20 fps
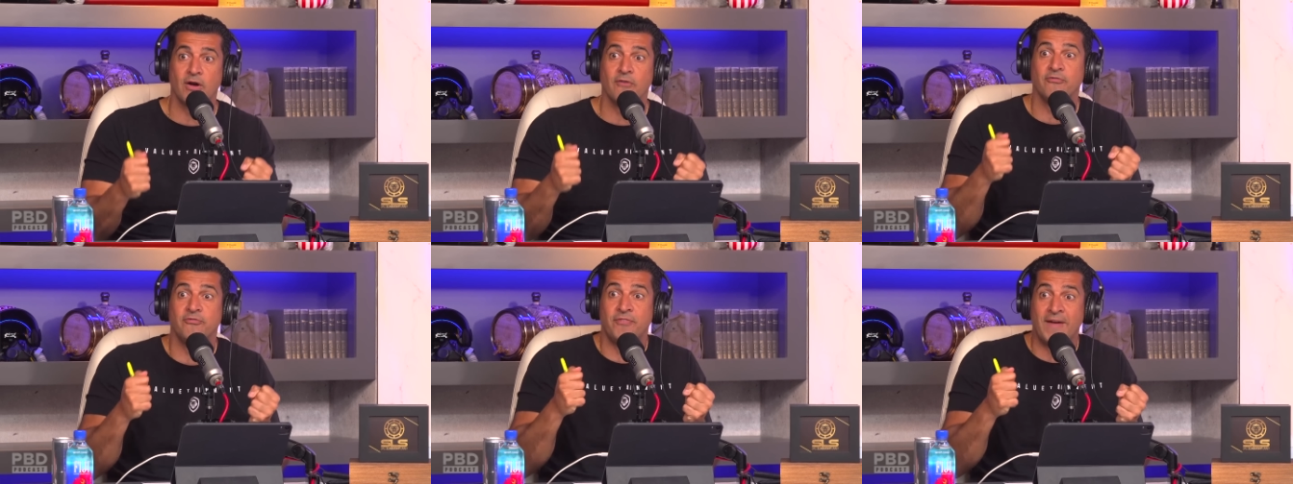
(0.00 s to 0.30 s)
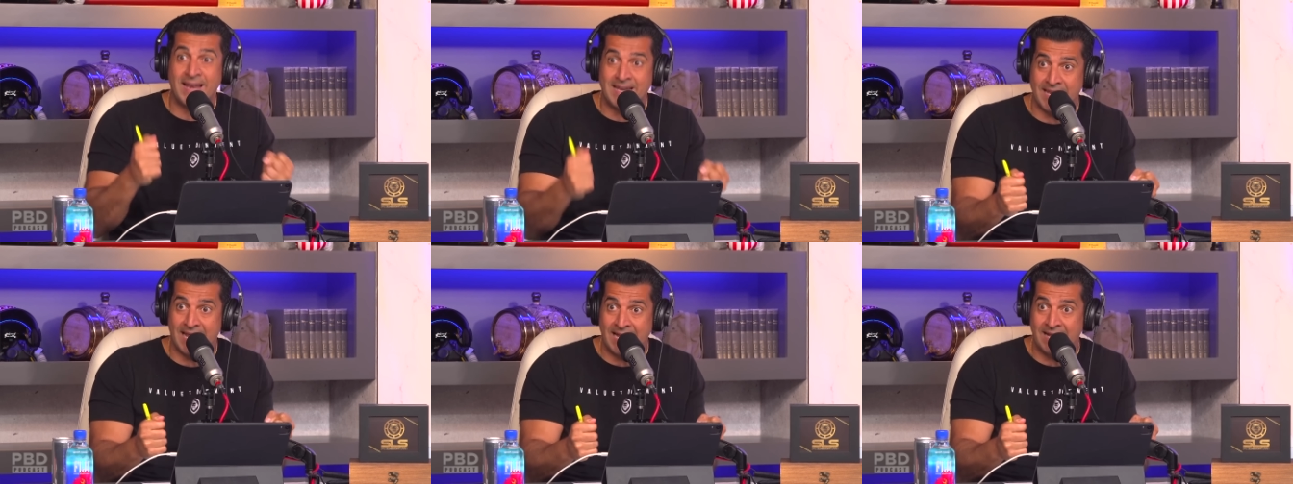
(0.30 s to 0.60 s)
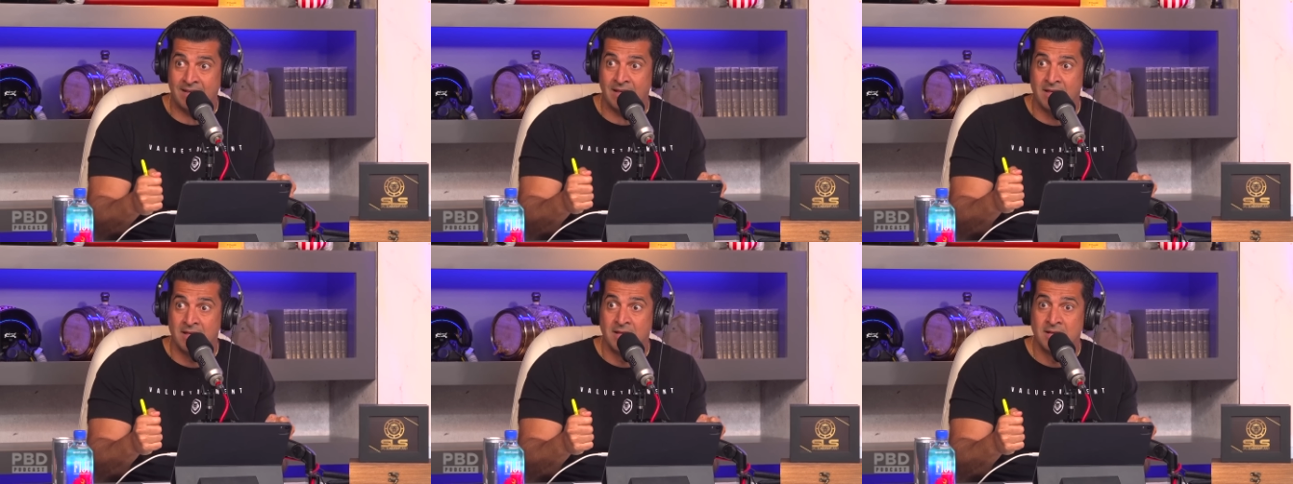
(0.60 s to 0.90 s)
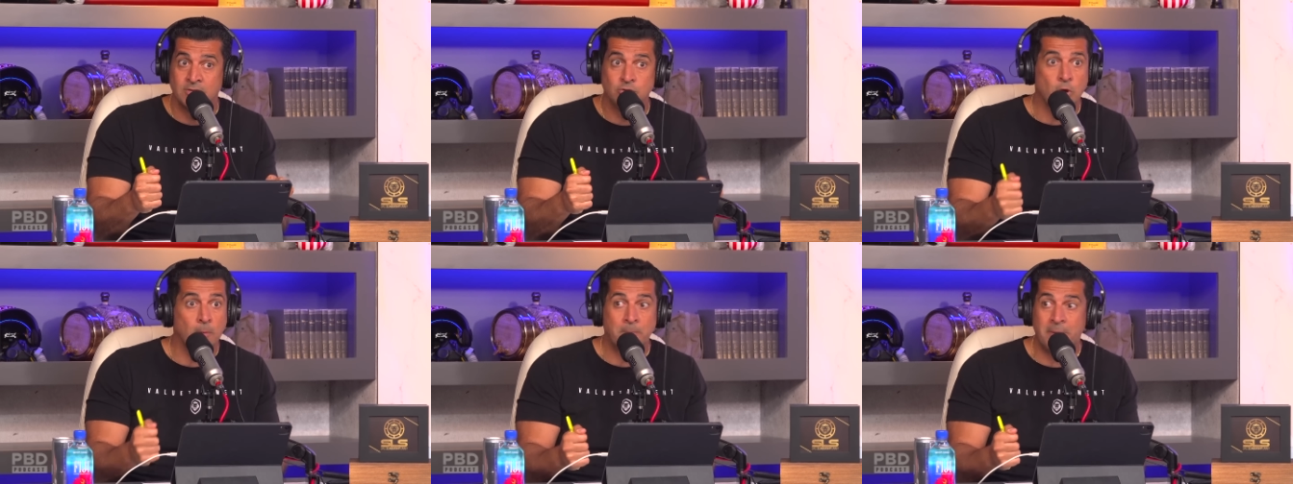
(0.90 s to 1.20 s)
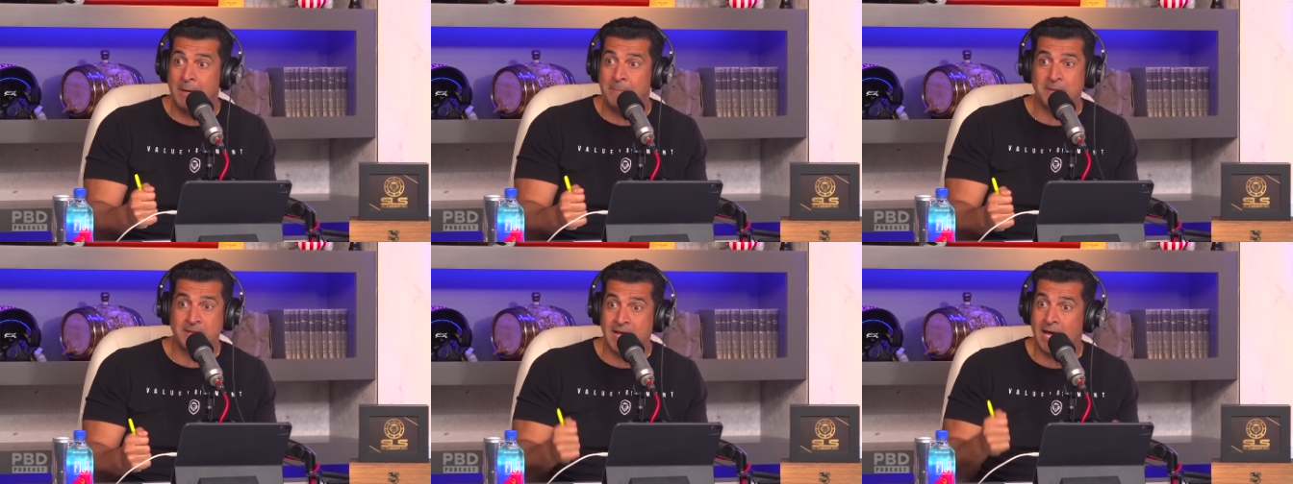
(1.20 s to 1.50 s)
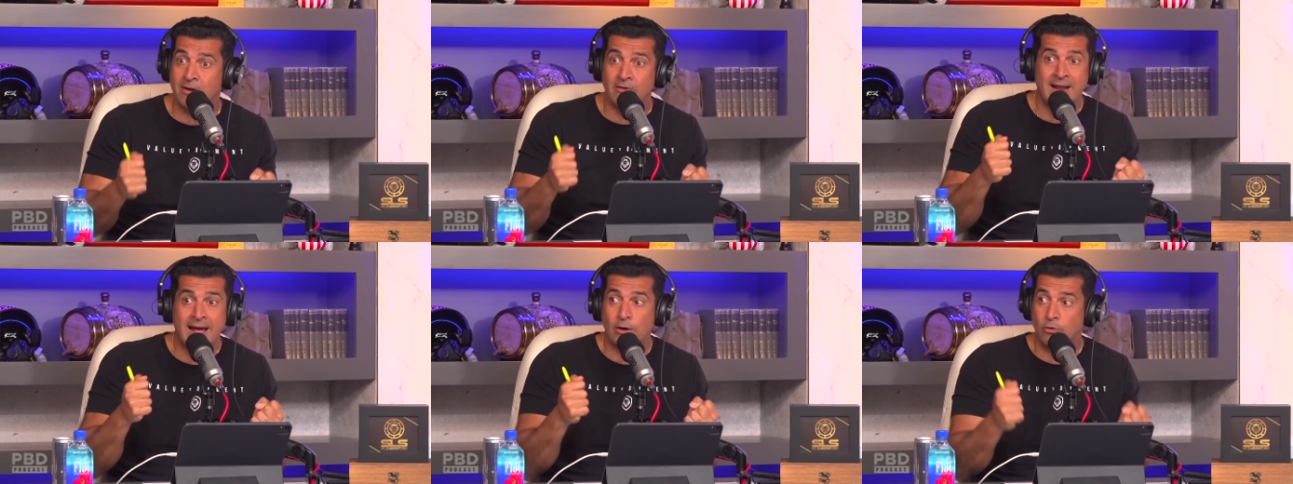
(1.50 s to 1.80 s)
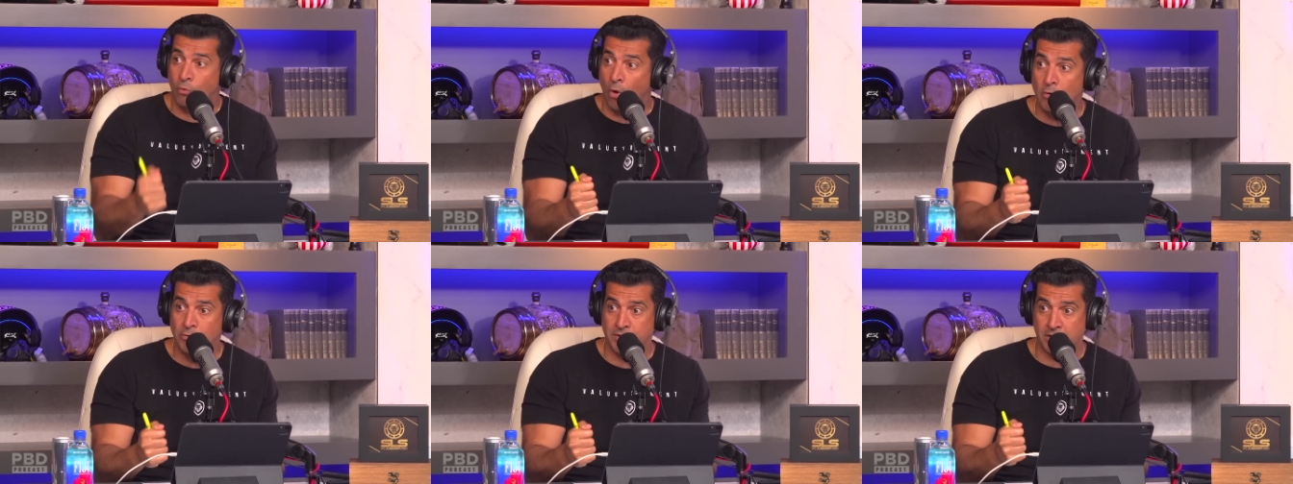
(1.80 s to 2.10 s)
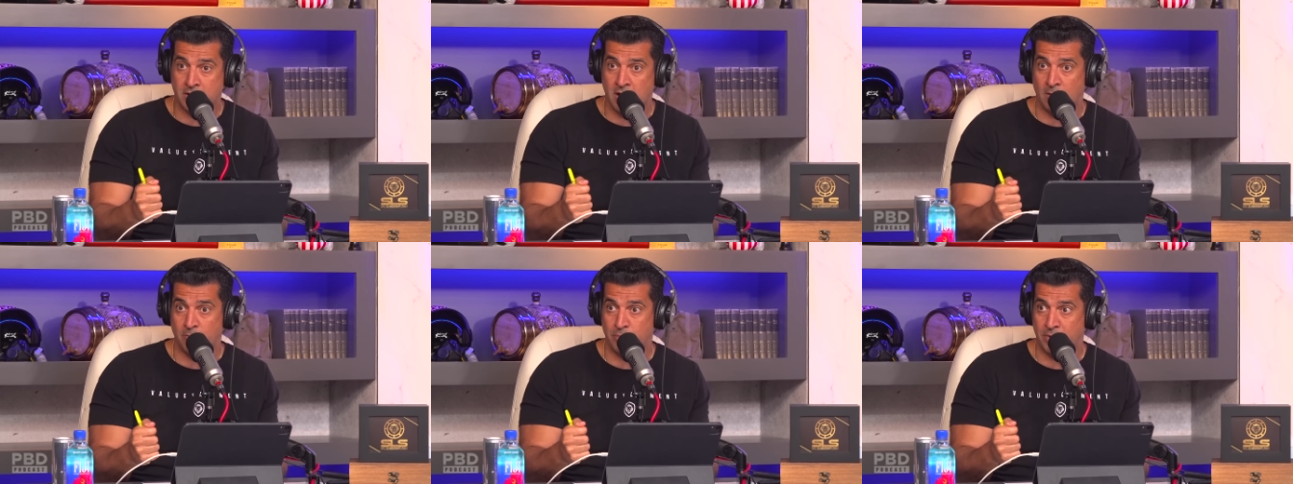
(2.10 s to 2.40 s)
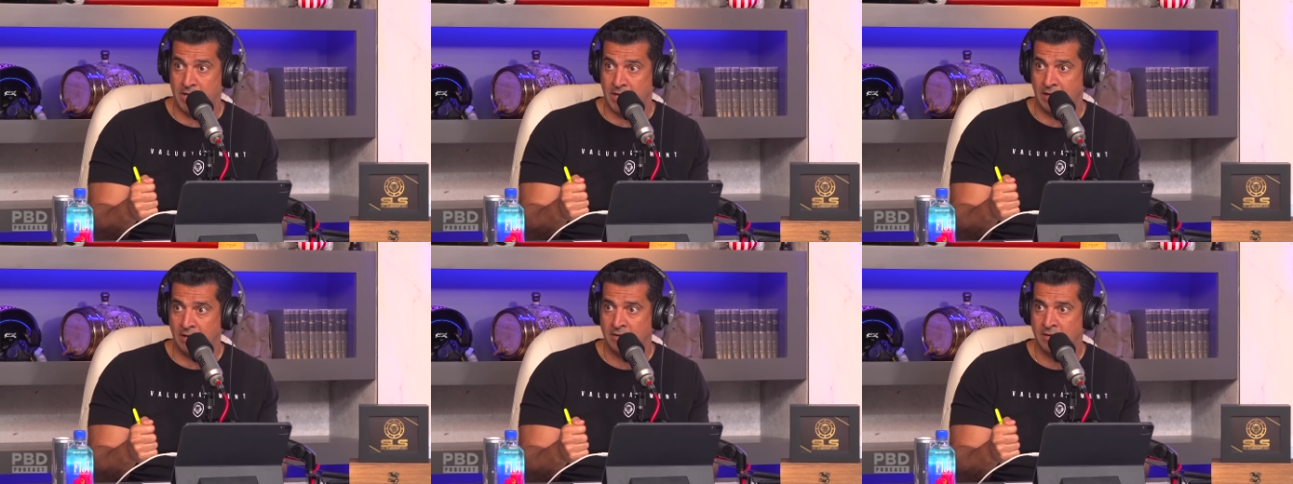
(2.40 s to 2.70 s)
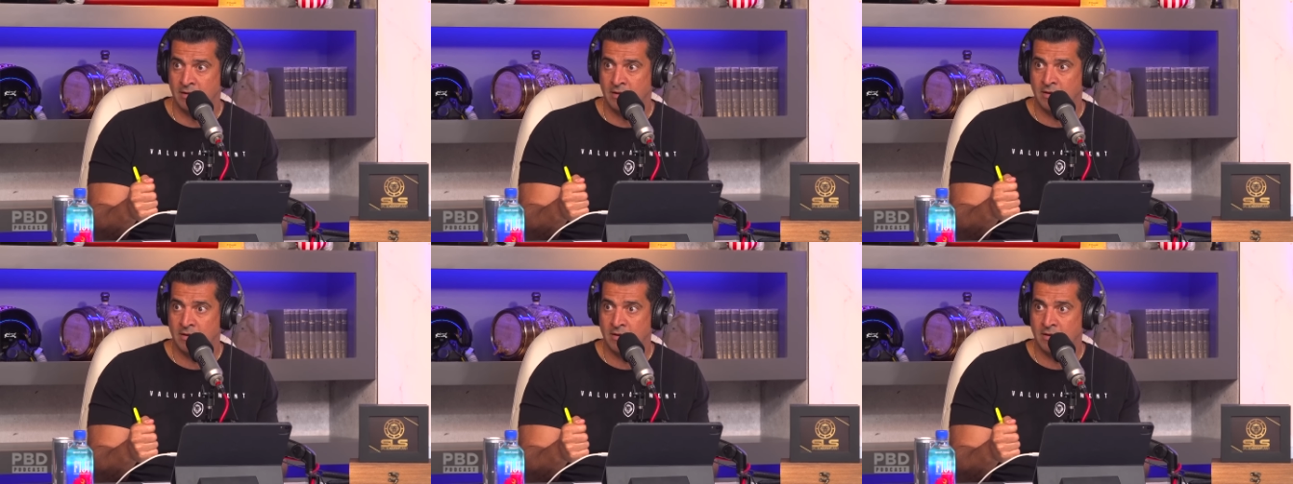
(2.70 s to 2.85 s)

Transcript: offending the people that are not growing the company,